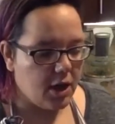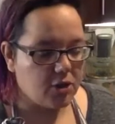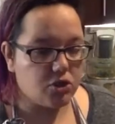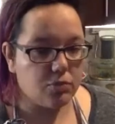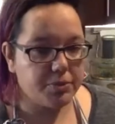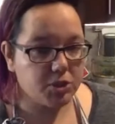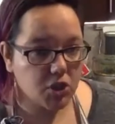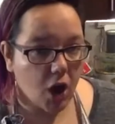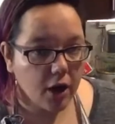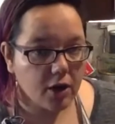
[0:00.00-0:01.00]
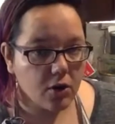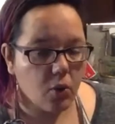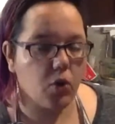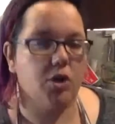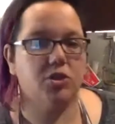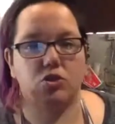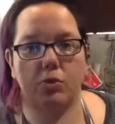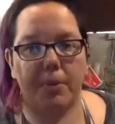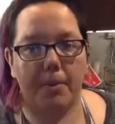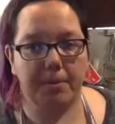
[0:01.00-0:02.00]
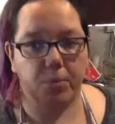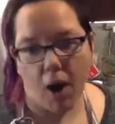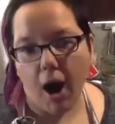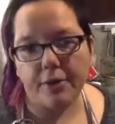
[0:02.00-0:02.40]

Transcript: a soup stock or a soup broth.